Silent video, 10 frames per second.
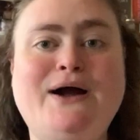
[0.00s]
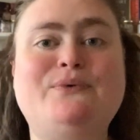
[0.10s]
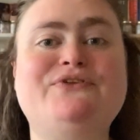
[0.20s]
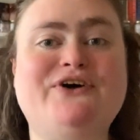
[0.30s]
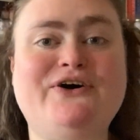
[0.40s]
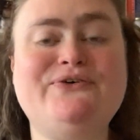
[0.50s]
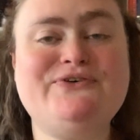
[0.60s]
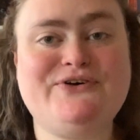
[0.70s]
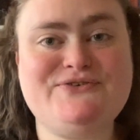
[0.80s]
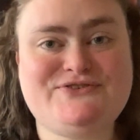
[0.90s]
will now
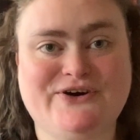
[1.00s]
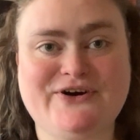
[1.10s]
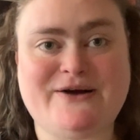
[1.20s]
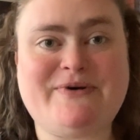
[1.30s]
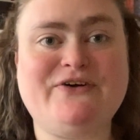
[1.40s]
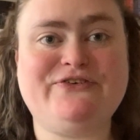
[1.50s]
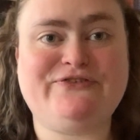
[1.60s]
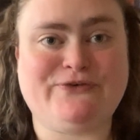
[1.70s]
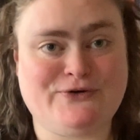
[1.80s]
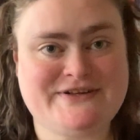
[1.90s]
go talk about the
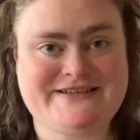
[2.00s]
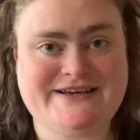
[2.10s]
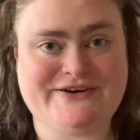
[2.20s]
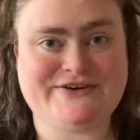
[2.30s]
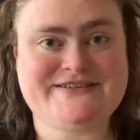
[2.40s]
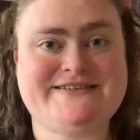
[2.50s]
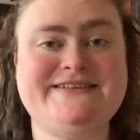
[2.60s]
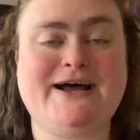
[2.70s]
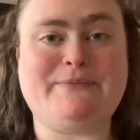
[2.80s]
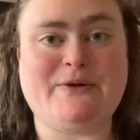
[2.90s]
4 tiers
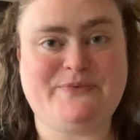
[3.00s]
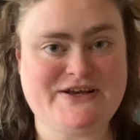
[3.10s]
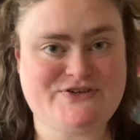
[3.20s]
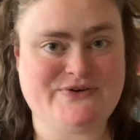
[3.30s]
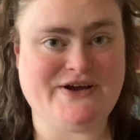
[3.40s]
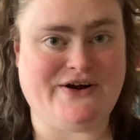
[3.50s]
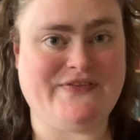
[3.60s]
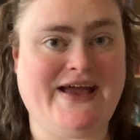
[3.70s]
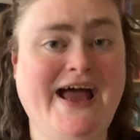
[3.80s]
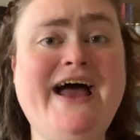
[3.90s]
that my Patreon
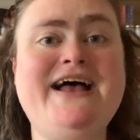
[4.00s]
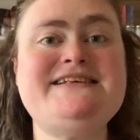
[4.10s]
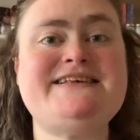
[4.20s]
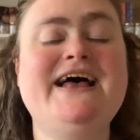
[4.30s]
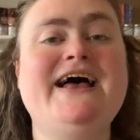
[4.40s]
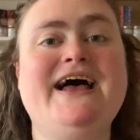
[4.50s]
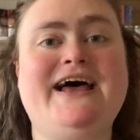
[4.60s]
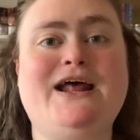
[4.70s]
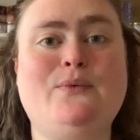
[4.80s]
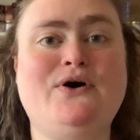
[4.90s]
has.
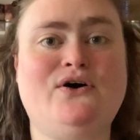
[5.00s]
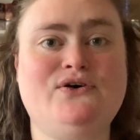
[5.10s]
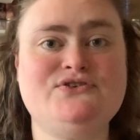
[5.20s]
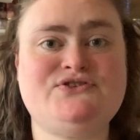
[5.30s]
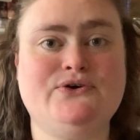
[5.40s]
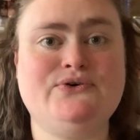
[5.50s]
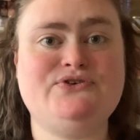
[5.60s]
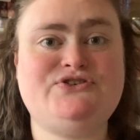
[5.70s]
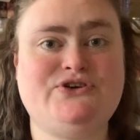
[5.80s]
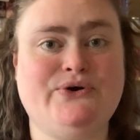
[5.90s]
And I will also
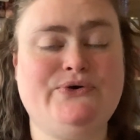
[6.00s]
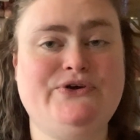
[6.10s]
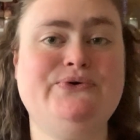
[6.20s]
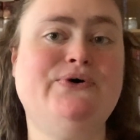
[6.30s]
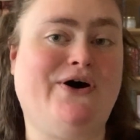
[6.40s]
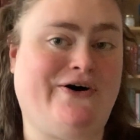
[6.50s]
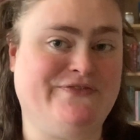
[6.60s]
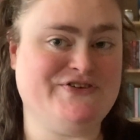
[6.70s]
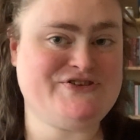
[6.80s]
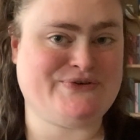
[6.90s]
show you
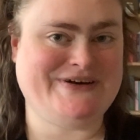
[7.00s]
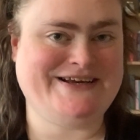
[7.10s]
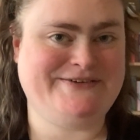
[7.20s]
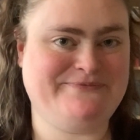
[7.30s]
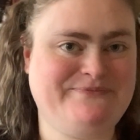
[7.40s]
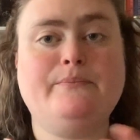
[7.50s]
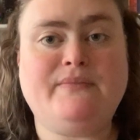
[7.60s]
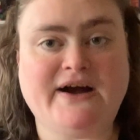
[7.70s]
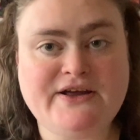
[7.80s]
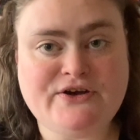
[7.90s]
on the screen.
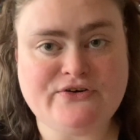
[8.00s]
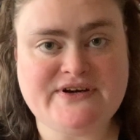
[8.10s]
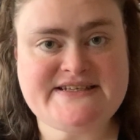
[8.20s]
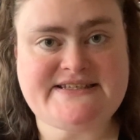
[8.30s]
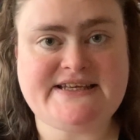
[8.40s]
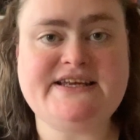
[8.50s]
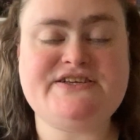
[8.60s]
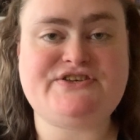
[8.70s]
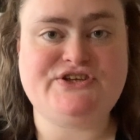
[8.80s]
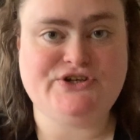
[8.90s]
My currency
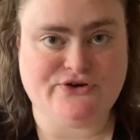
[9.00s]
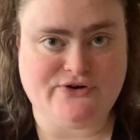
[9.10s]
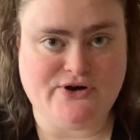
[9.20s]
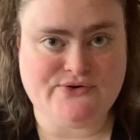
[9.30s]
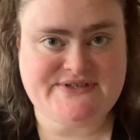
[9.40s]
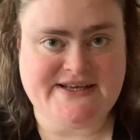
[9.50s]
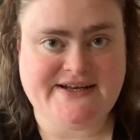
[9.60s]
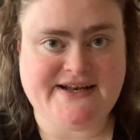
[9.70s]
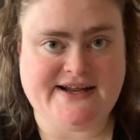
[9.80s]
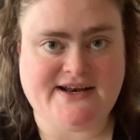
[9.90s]
is euros in
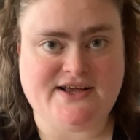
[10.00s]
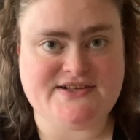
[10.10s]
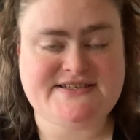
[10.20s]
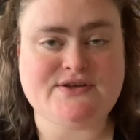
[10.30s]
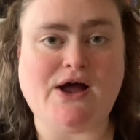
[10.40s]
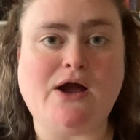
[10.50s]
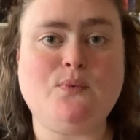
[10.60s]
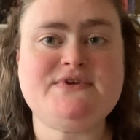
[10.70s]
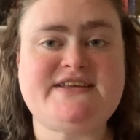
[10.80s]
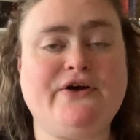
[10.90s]
the Netherlands, so I
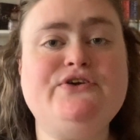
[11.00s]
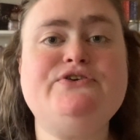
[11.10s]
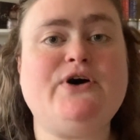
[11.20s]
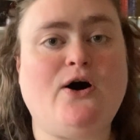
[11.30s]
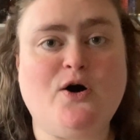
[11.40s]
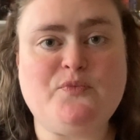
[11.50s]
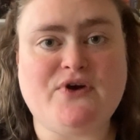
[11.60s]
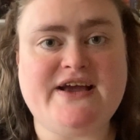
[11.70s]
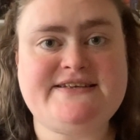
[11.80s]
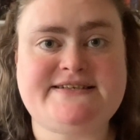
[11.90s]
will tell you all
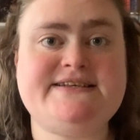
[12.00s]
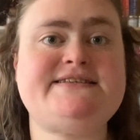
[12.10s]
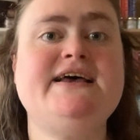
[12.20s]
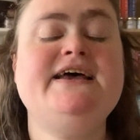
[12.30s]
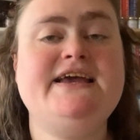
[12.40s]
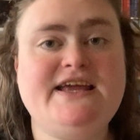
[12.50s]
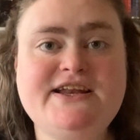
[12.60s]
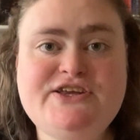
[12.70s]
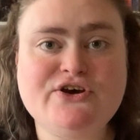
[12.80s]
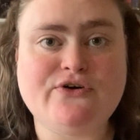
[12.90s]
prices
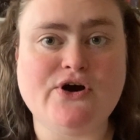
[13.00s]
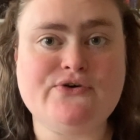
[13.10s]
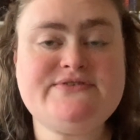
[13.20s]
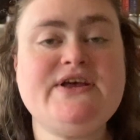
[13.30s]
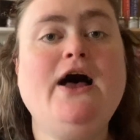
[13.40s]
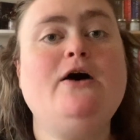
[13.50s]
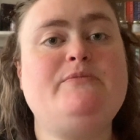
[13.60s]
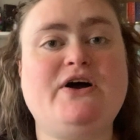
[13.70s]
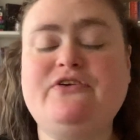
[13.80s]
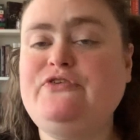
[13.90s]
in euros.
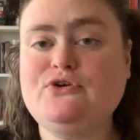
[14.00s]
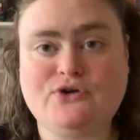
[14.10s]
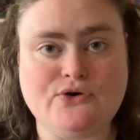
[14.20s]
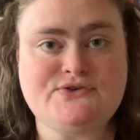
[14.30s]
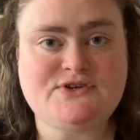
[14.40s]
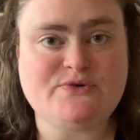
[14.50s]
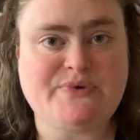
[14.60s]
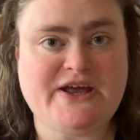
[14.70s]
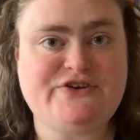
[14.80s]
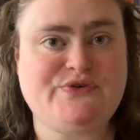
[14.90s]
But if you go to the
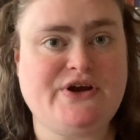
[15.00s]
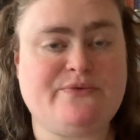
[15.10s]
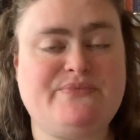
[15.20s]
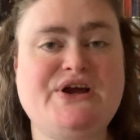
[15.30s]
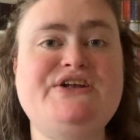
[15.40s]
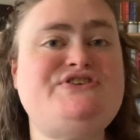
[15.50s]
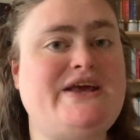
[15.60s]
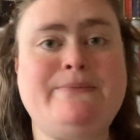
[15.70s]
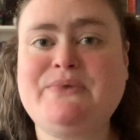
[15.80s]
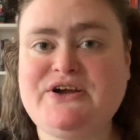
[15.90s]
Patreon page
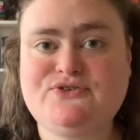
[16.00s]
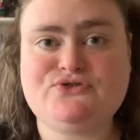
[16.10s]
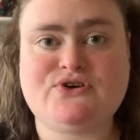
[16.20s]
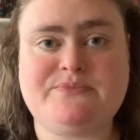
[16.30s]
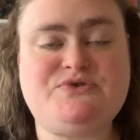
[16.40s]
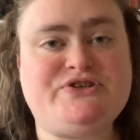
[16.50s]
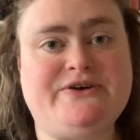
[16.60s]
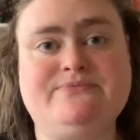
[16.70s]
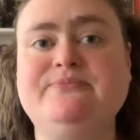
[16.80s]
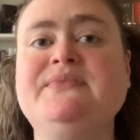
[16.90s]
in my
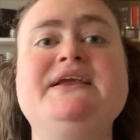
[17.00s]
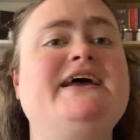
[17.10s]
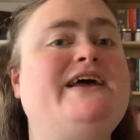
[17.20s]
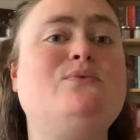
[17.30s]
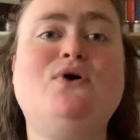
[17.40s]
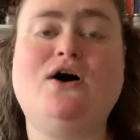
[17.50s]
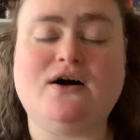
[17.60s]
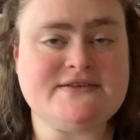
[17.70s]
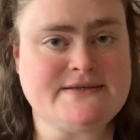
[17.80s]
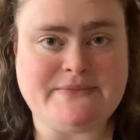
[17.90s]
description, it will
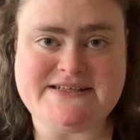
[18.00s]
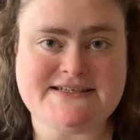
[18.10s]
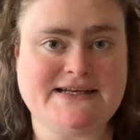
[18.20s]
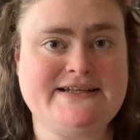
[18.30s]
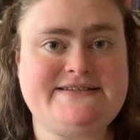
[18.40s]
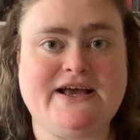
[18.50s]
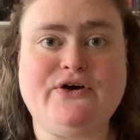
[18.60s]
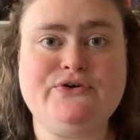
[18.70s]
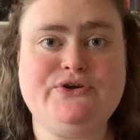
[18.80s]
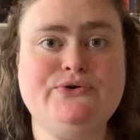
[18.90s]
automatically
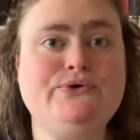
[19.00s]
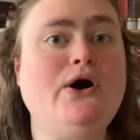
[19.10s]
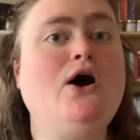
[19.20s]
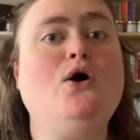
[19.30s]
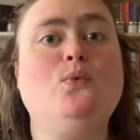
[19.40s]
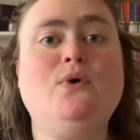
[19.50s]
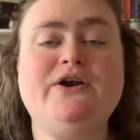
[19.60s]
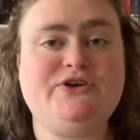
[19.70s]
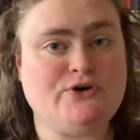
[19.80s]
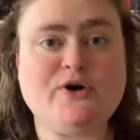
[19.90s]
tell you
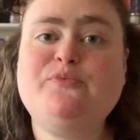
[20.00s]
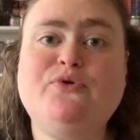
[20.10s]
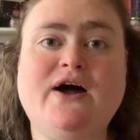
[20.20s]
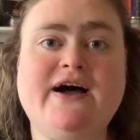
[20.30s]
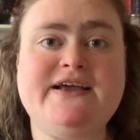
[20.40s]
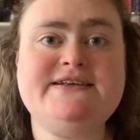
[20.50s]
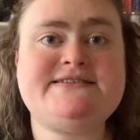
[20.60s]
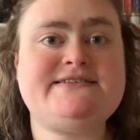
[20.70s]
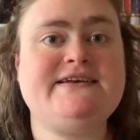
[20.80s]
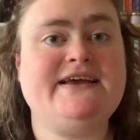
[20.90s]
what your
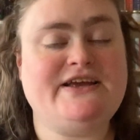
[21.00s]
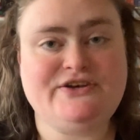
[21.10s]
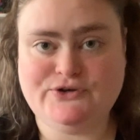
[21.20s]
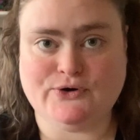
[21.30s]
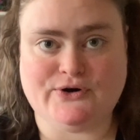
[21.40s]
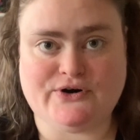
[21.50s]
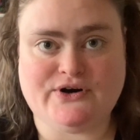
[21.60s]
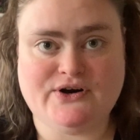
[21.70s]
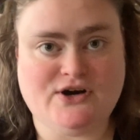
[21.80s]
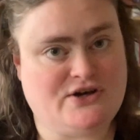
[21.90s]
price in
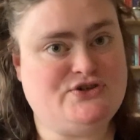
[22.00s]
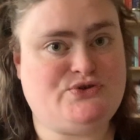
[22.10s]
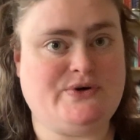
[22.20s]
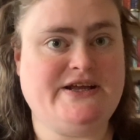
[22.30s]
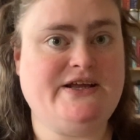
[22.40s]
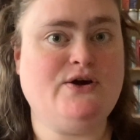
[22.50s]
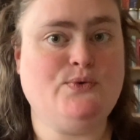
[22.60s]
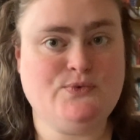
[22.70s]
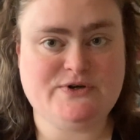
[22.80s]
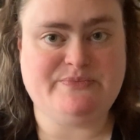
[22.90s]
your country
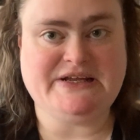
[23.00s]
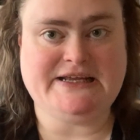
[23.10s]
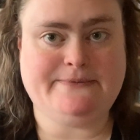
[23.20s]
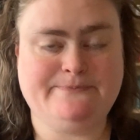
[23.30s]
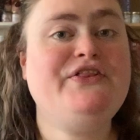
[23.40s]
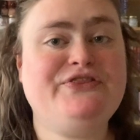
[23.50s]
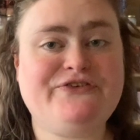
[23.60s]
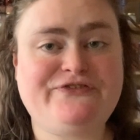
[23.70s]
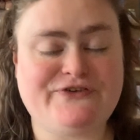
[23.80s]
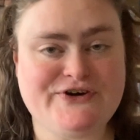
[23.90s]
would be.
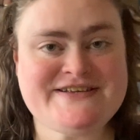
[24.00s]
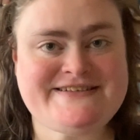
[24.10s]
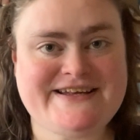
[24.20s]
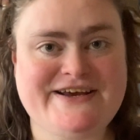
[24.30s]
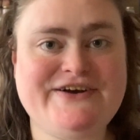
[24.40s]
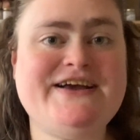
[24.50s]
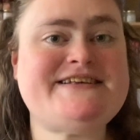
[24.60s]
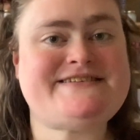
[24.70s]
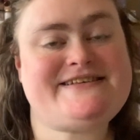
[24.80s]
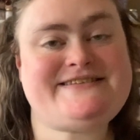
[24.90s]
The first tier
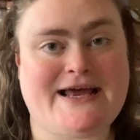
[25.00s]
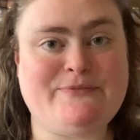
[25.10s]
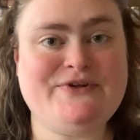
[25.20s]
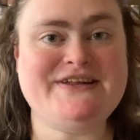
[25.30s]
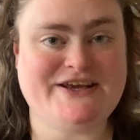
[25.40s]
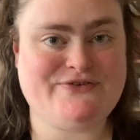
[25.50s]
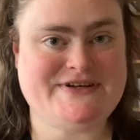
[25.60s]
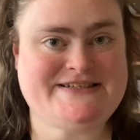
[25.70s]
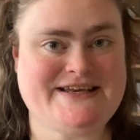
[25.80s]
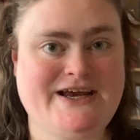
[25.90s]
is the salmon
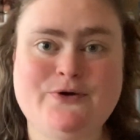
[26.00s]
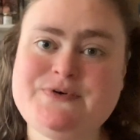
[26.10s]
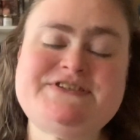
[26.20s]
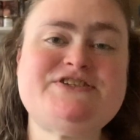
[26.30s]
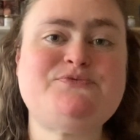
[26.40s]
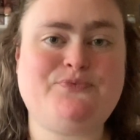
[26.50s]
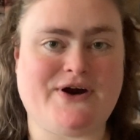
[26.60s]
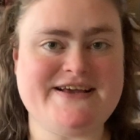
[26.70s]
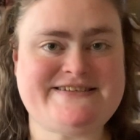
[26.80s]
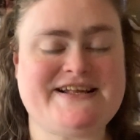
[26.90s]
nigiri tier, which is
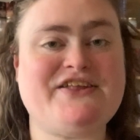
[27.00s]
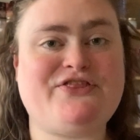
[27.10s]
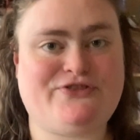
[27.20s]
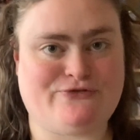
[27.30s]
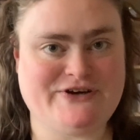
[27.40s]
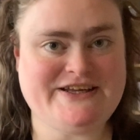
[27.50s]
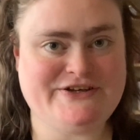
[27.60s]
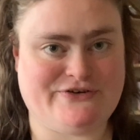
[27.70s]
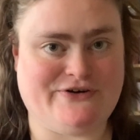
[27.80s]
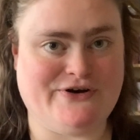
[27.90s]
priced at 3
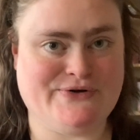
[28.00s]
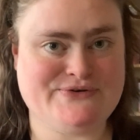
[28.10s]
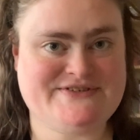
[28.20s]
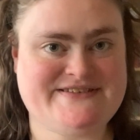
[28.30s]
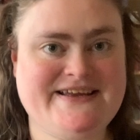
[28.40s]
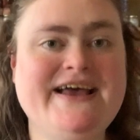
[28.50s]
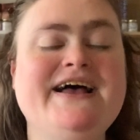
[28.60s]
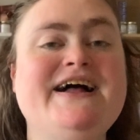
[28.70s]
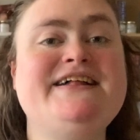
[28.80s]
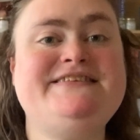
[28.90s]
euros.
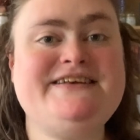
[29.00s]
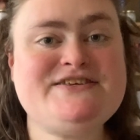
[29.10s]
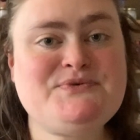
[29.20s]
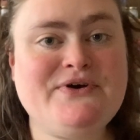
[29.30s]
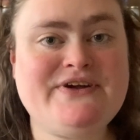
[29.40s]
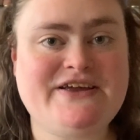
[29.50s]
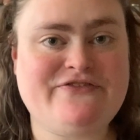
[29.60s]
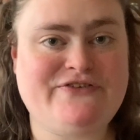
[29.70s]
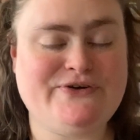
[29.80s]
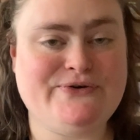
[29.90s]
This will
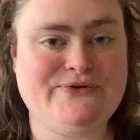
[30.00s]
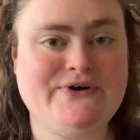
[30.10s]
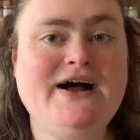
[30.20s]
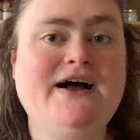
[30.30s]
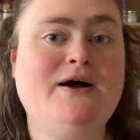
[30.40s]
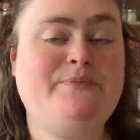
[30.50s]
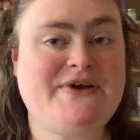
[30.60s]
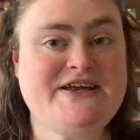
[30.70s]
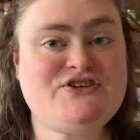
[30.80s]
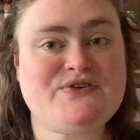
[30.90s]
give you
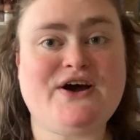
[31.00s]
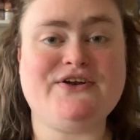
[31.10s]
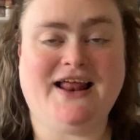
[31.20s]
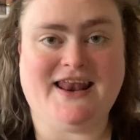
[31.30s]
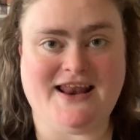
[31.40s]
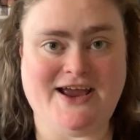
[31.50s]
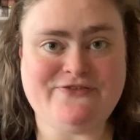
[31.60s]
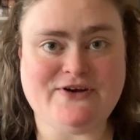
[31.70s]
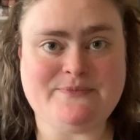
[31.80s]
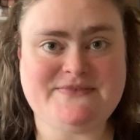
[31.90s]
Patreon
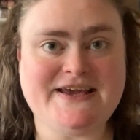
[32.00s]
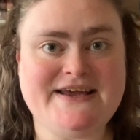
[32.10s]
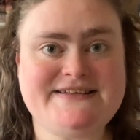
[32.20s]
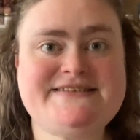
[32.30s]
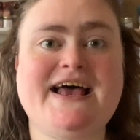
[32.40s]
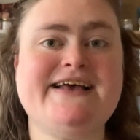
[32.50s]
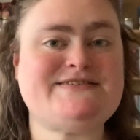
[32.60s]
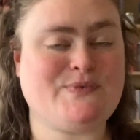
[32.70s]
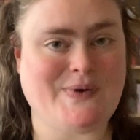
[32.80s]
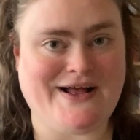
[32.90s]
live updates as
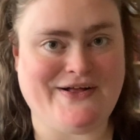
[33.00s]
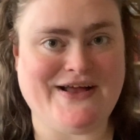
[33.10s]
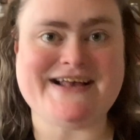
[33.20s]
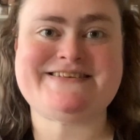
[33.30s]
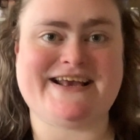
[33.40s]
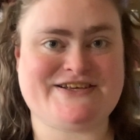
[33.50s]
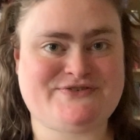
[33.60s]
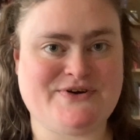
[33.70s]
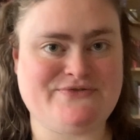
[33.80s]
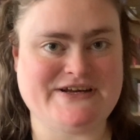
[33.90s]
well as
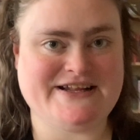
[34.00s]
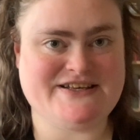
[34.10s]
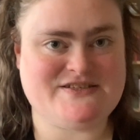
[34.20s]
extra reading